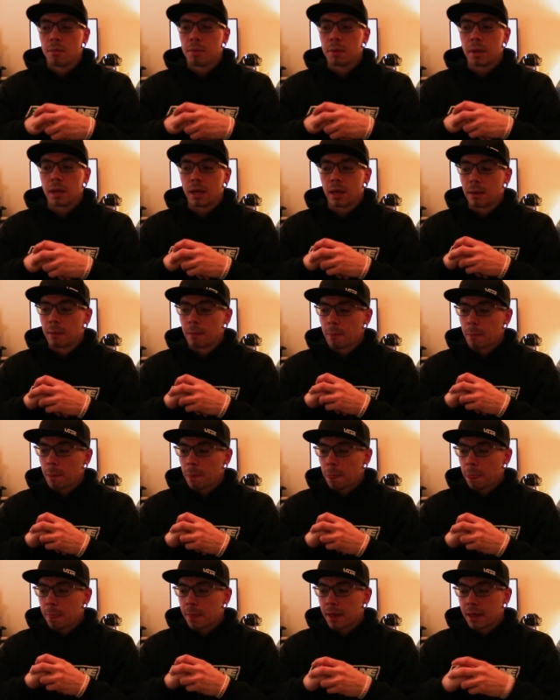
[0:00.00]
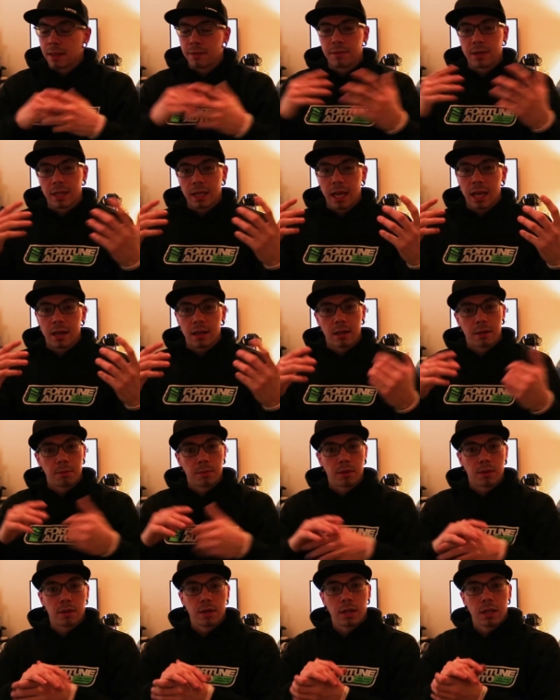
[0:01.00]
But I live in a gated
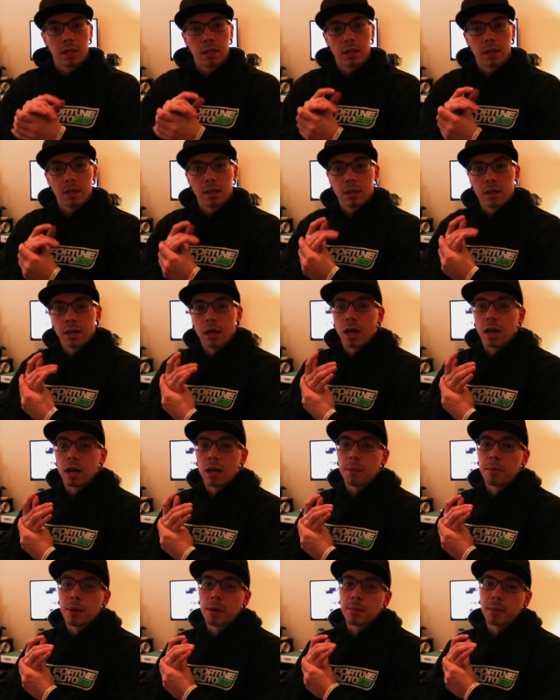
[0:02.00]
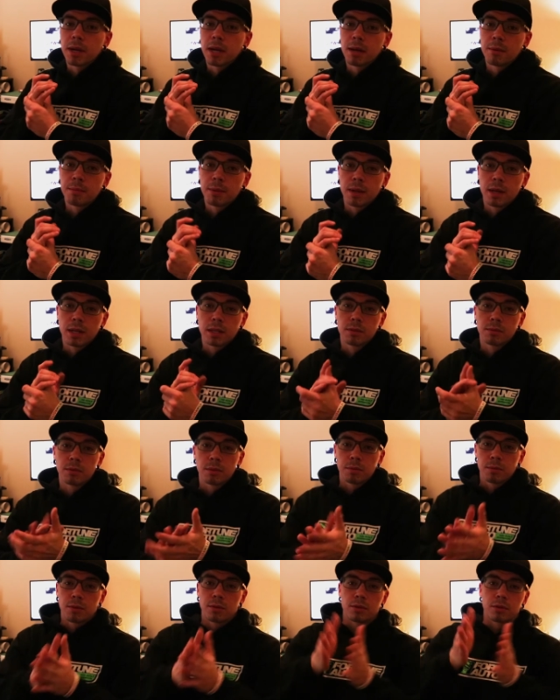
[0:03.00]
community, apartment complex
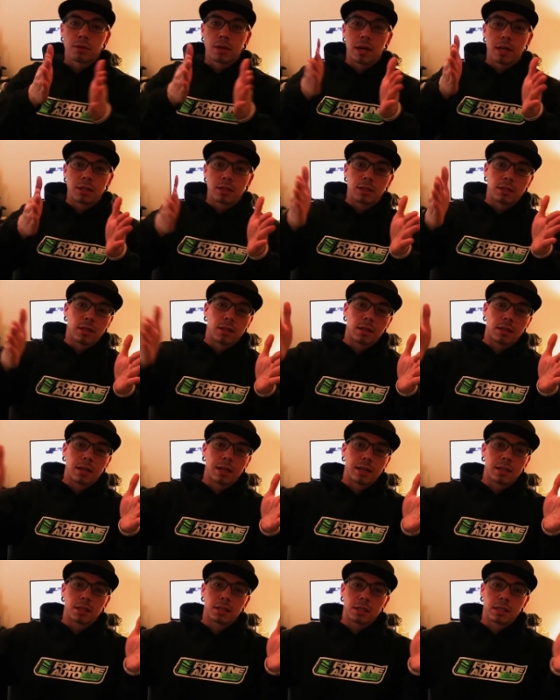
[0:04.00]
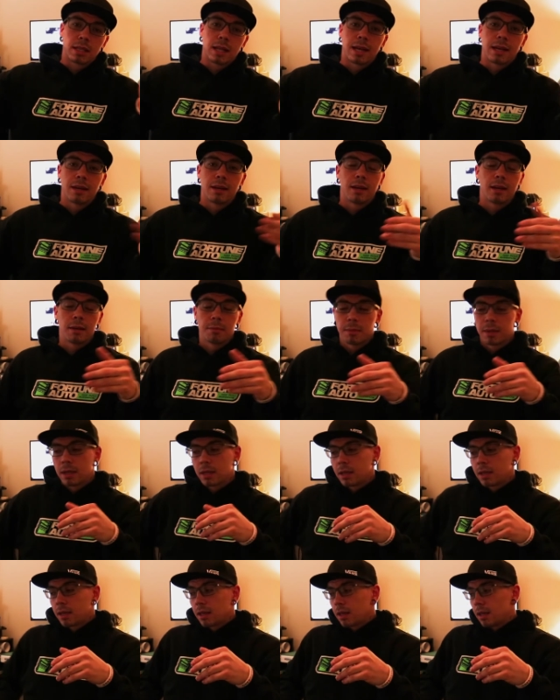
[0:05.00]
with those garages that are kind of just lined up,
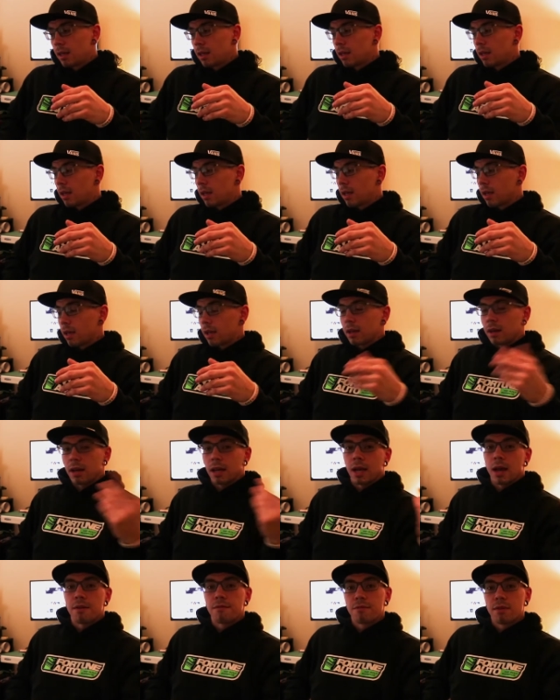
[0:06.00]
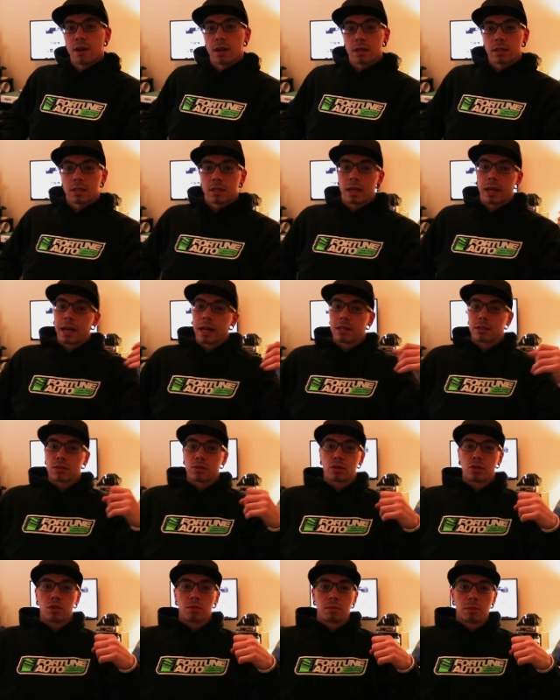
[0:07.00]
and I got fucked. I got
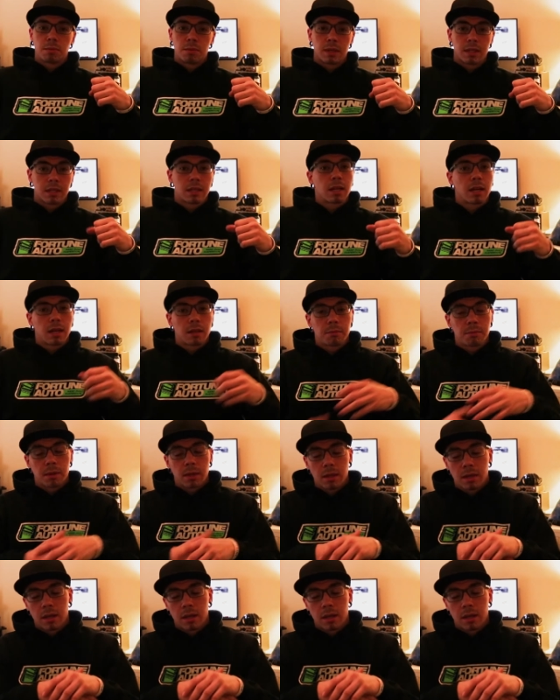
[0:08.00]
scooped big time.